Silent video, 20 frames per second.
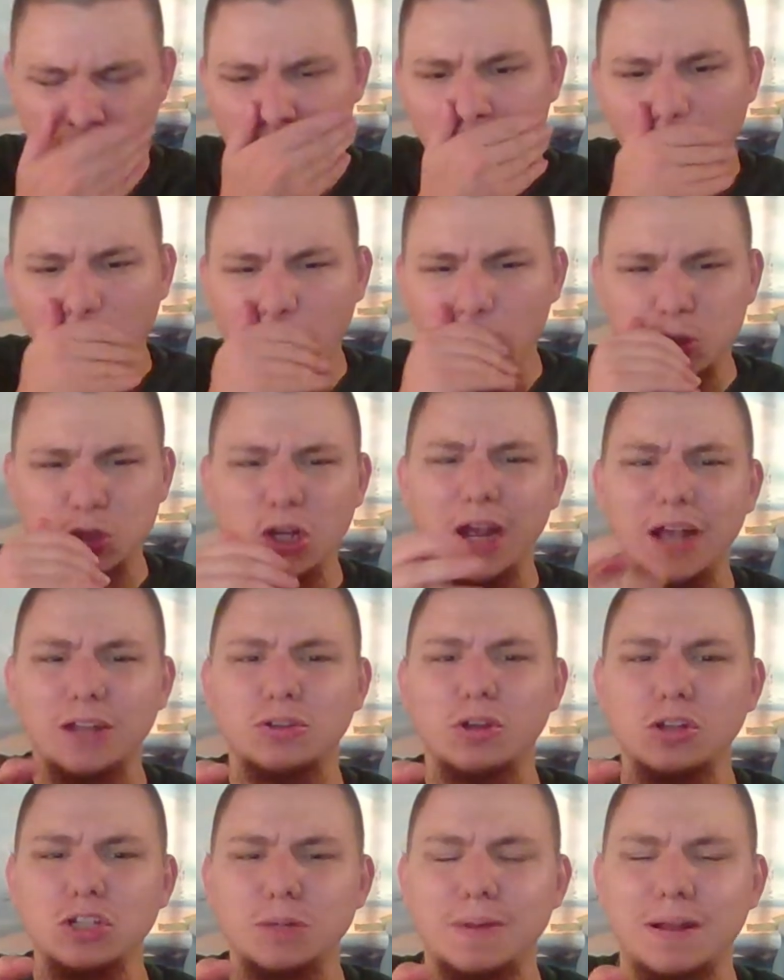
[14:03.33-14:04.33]
Oh, sorry, I
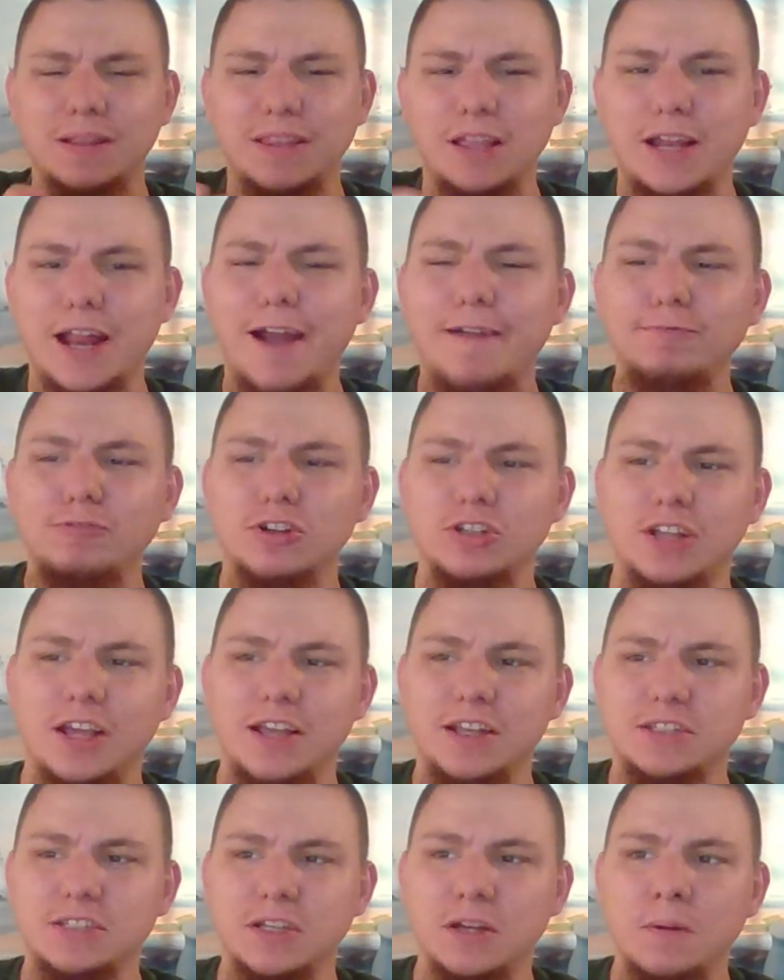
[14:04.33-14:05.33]
told you about that
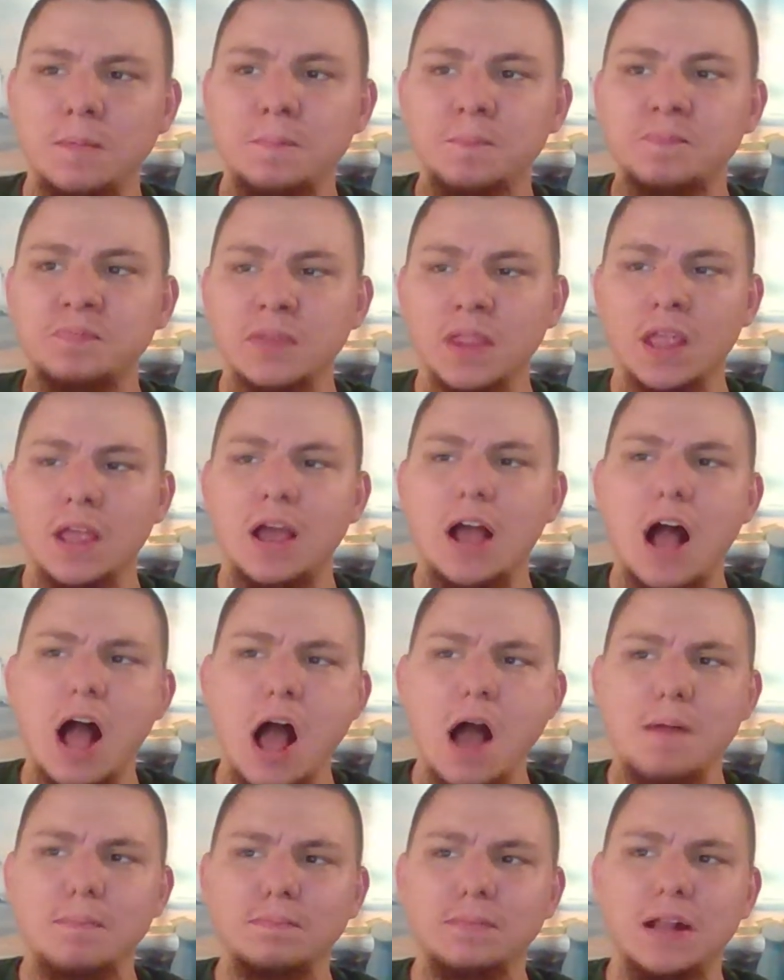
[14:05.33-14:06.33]
aftertaste.
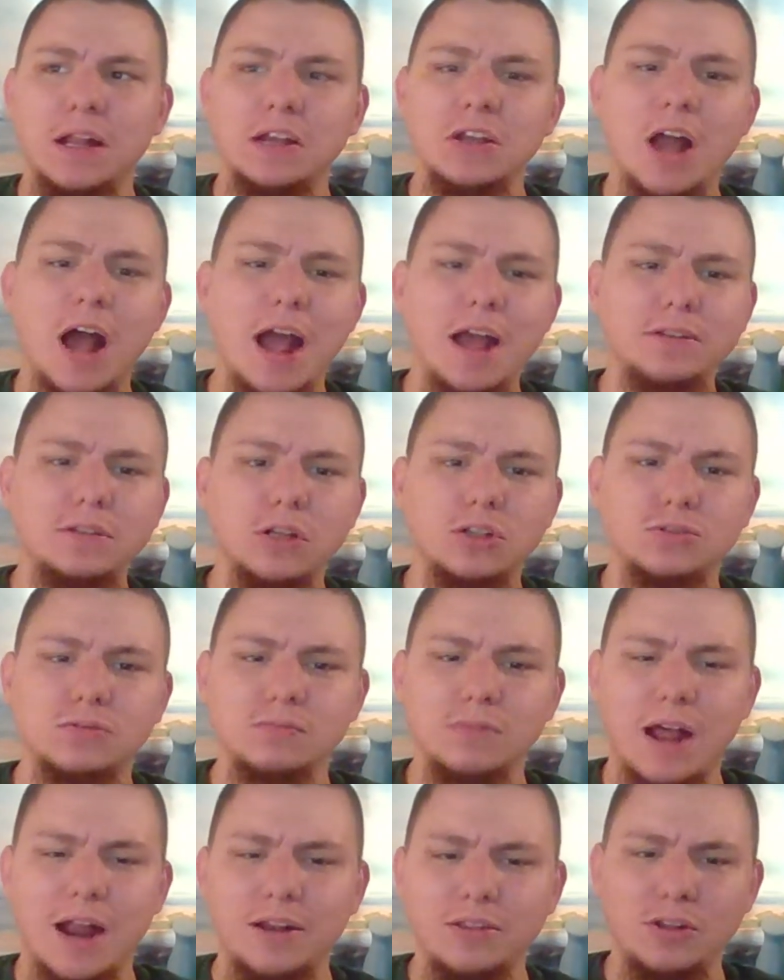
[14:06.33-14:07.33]
Not in
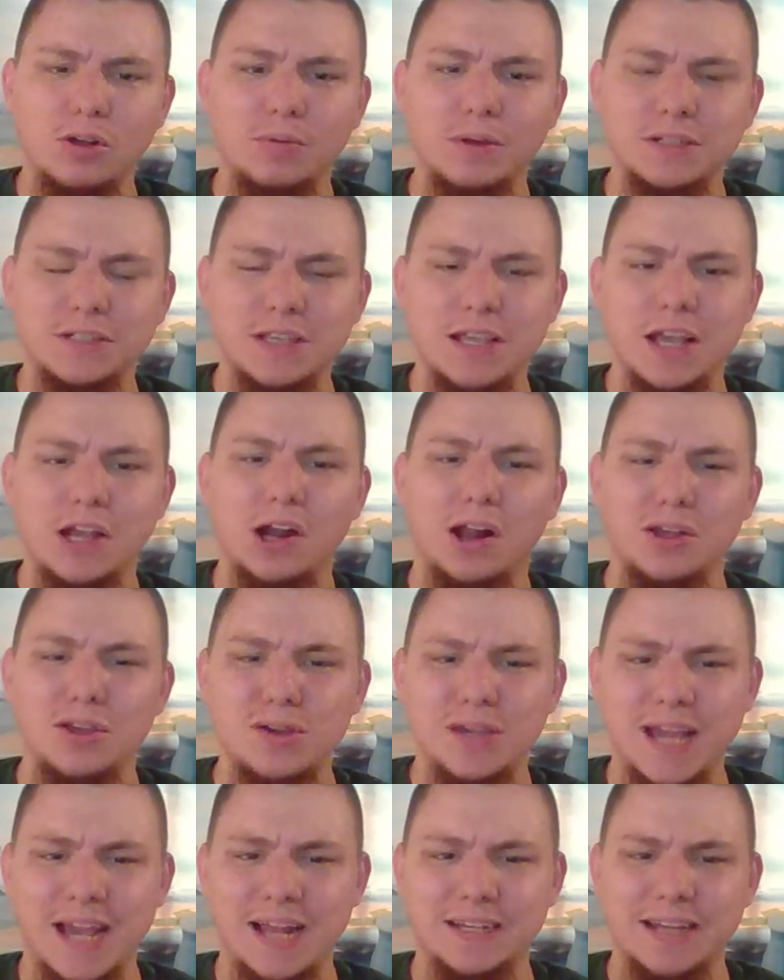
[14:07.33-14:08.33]
the whiskey at all. You
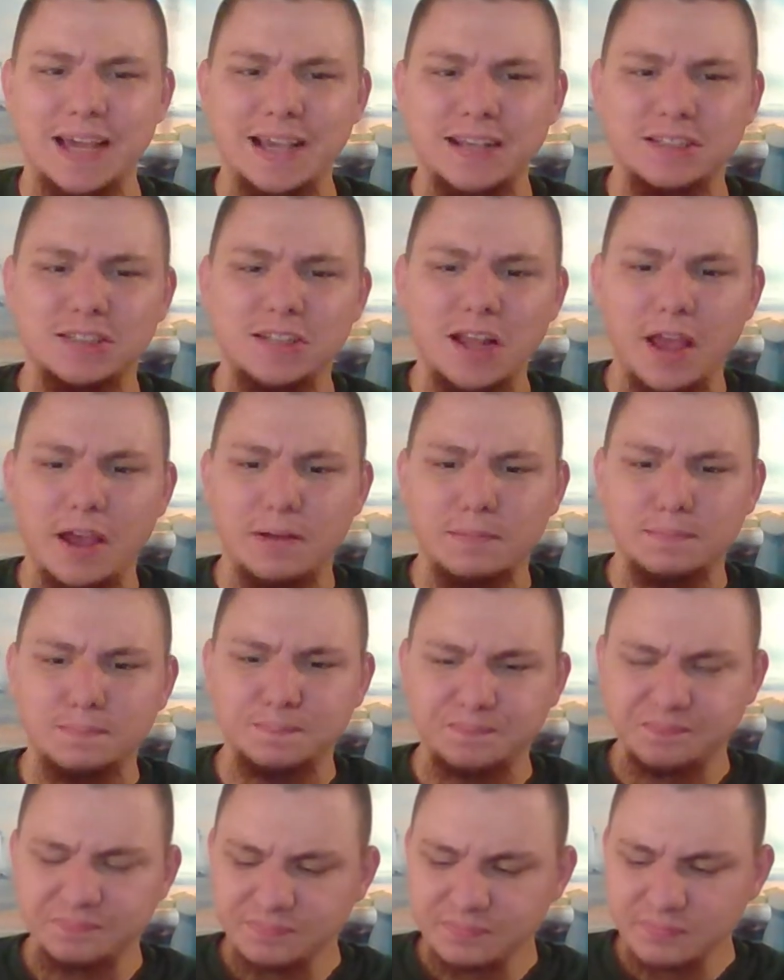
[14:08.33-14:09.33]
can't taste it.
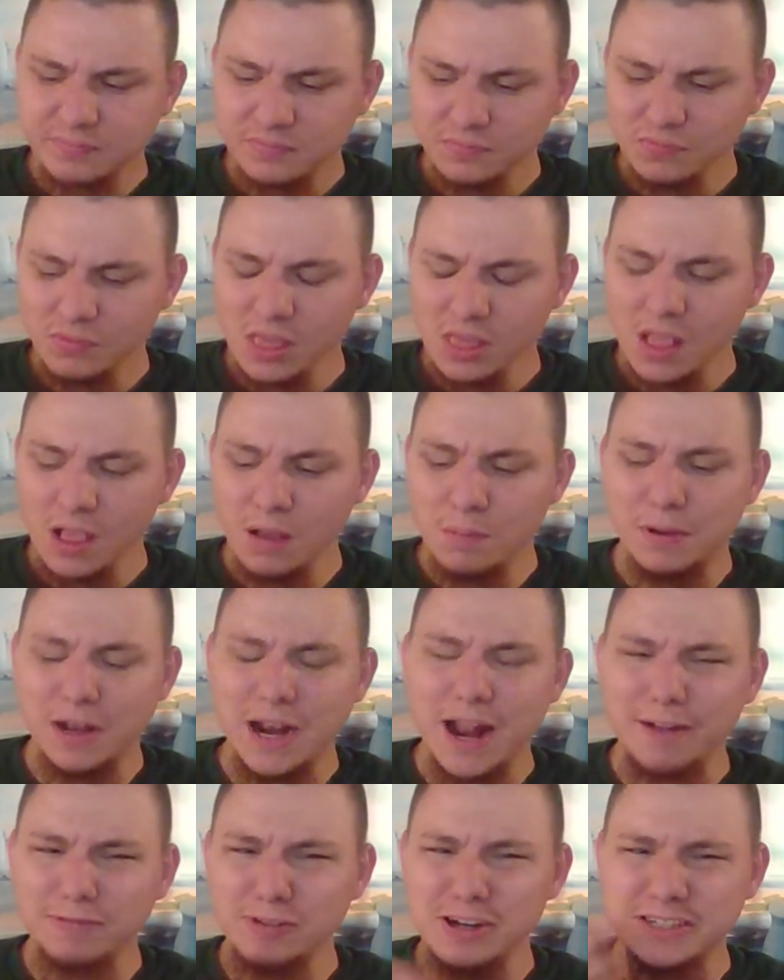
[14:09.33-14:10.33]
But
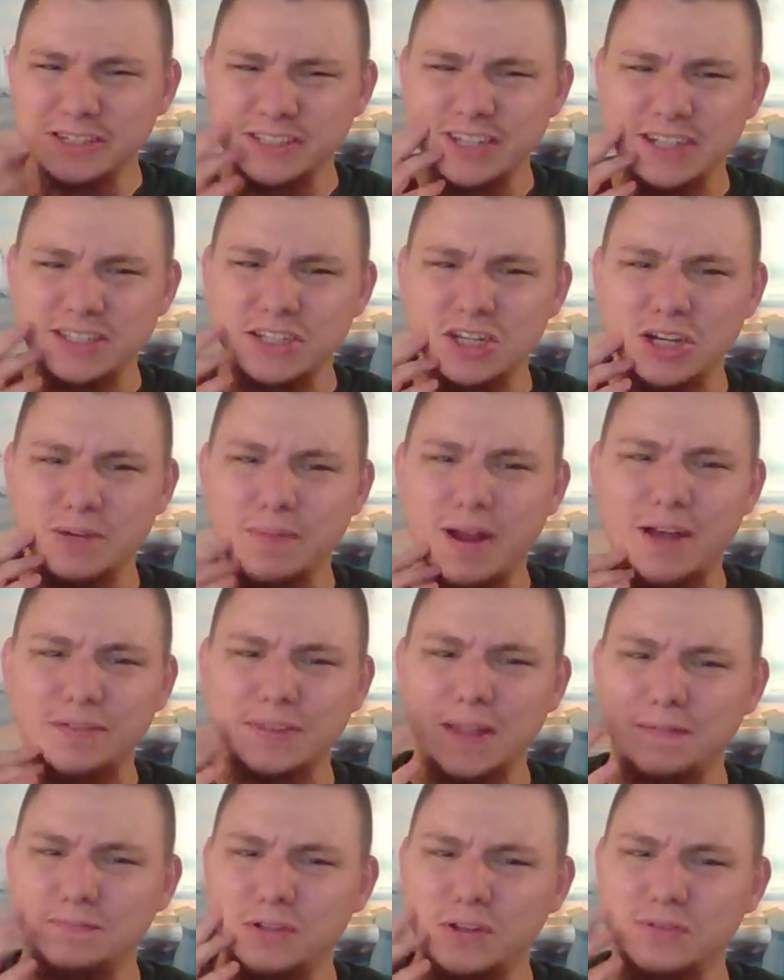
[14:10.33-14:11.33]
after it sits in your mouth,
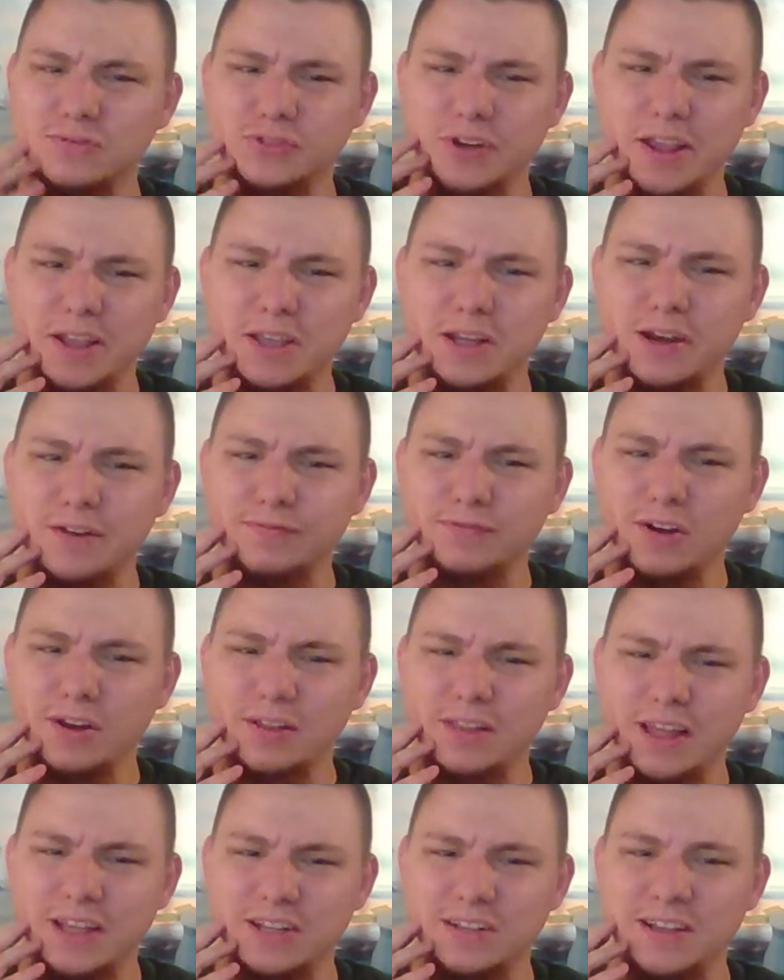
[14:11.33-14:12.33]
after you drinking it for
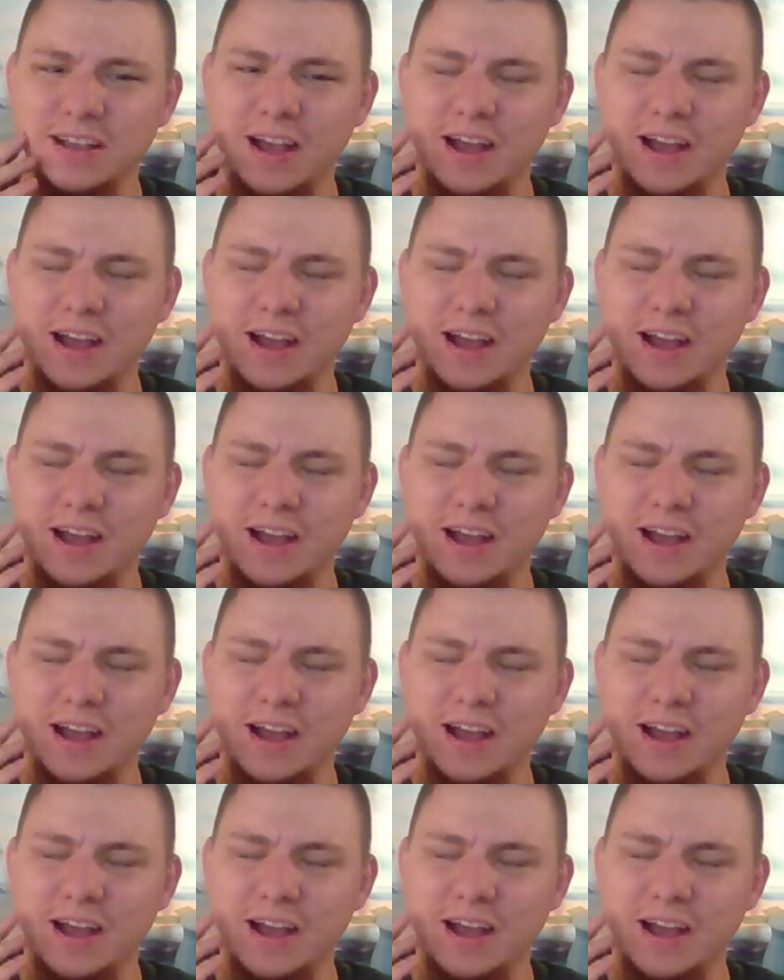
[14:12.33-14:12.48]
like